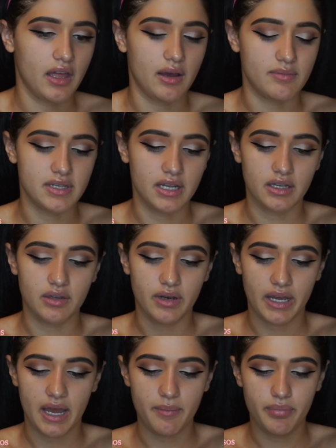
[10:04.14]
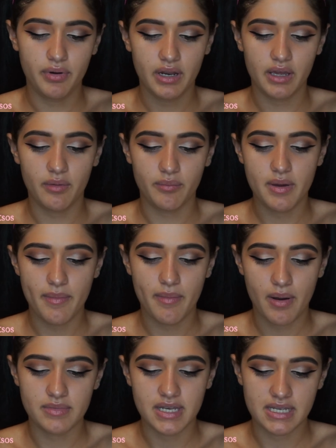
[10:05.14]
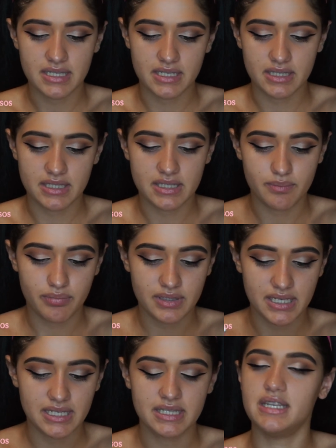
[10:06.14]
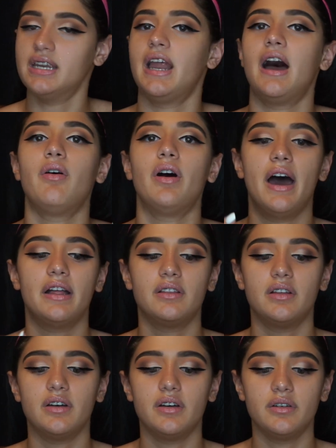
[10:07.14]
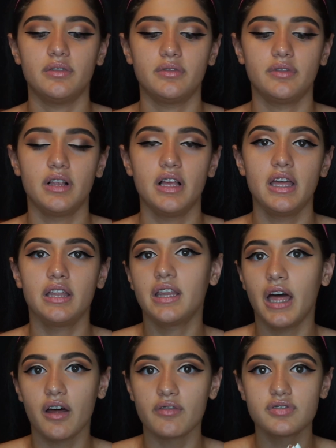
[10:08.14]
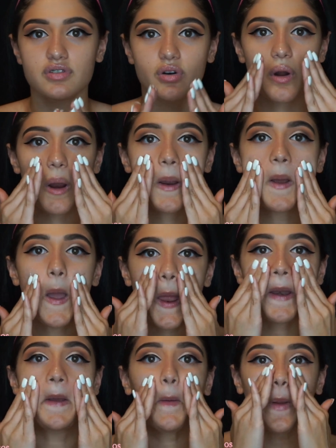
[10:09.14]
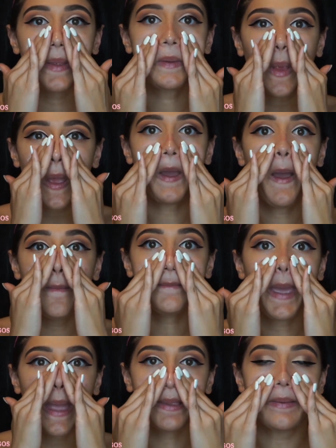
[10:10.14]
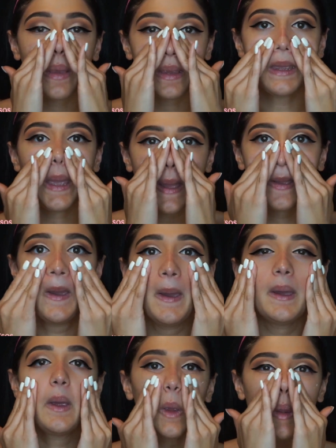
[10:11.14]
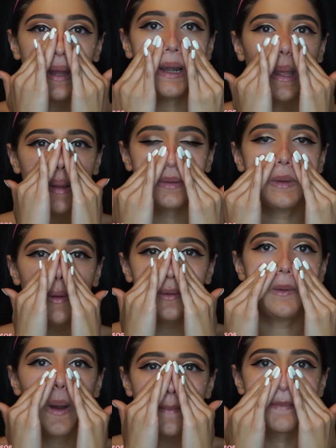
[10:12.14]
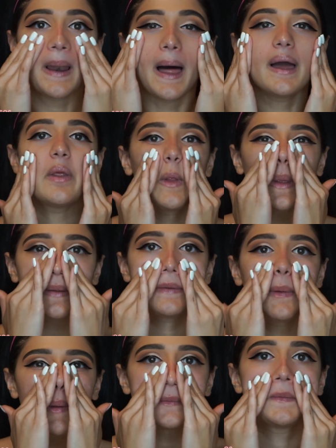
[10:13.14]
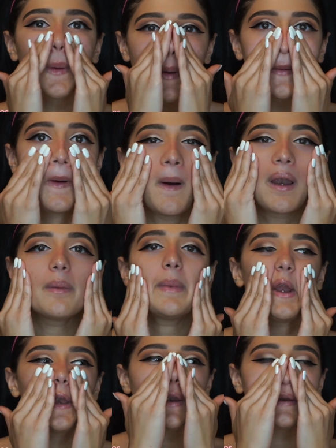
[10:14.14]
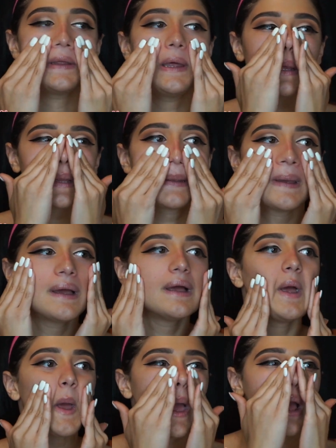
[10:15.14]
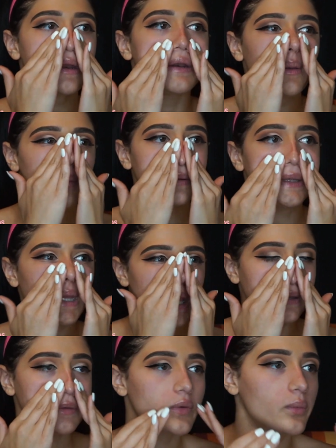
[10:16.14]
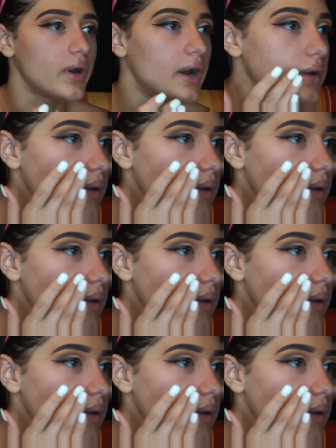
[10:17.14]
I'm telling you, like, I put it, me and my mom tested it out at the elf store, and it was amazing. So I like to apply this all on my cheeks, just because that's where I